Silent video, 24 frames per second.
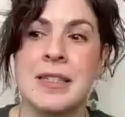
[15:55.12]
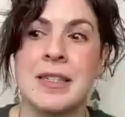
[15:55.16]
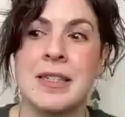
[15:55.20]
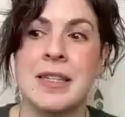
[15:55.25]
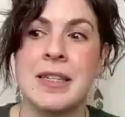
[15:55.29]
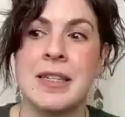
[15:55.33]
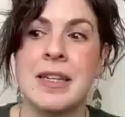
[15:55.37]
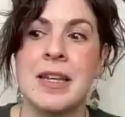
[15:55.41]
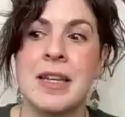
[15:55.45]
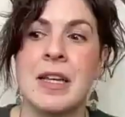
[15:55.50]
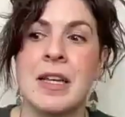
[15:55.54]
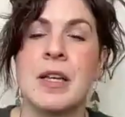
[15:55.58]

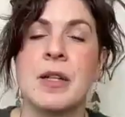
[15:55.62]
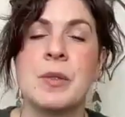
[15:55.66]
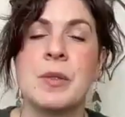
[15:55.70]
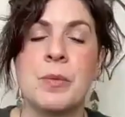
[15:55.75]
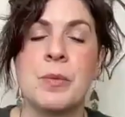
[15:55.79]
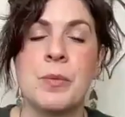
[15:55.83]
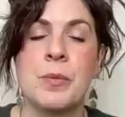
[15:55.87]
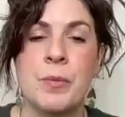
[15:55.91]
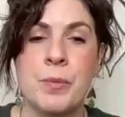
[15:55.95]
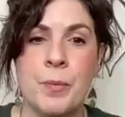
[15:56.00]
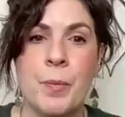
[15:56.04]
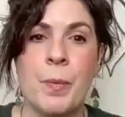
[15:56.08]
yes and the
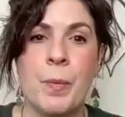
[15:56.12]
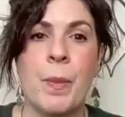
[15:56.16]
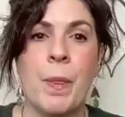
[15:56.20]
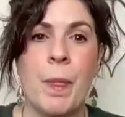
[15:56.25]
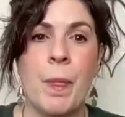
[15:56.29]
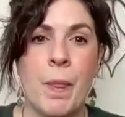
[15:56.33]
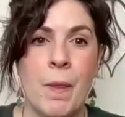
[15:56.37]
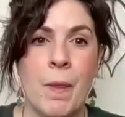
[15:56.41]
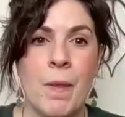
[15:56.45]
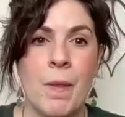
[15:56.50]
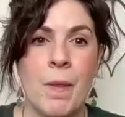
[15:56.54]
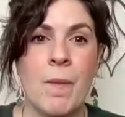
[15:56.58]
architect
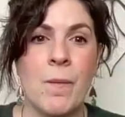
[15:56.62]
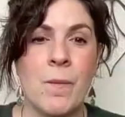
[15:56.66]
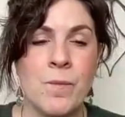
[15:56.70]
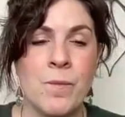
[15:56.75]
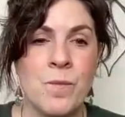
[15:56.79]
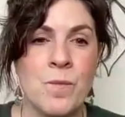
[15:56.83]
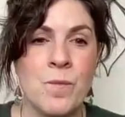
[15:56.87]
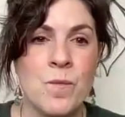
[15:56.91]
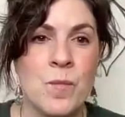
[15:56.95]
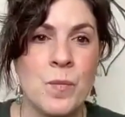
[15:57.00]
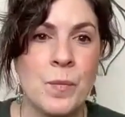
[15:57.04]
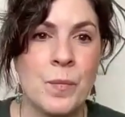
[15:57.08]

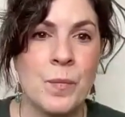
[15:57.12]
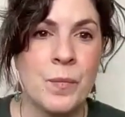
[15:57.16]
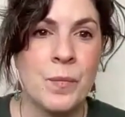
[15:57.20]
was